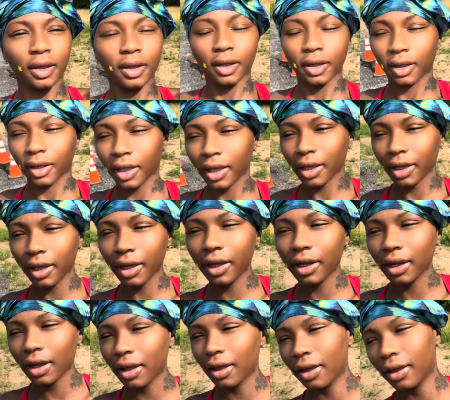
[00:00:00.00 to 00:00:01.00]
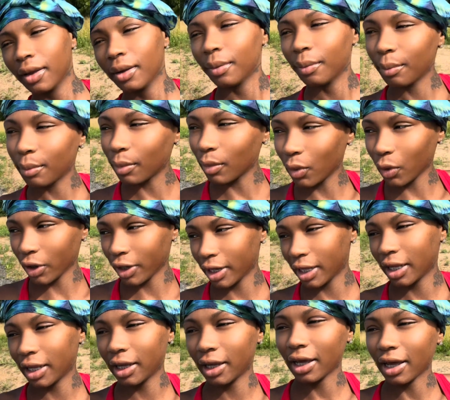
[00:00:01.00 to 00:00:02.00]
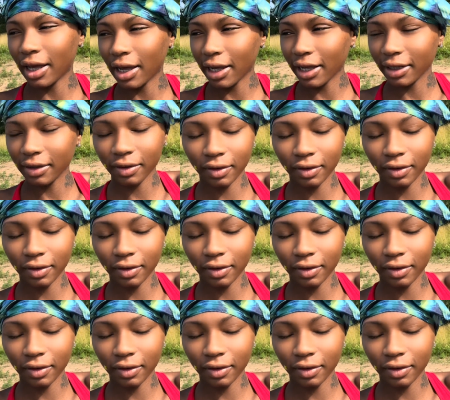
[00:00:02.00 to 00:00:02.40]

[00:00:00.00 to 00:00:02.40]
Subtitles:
Good morning, guys.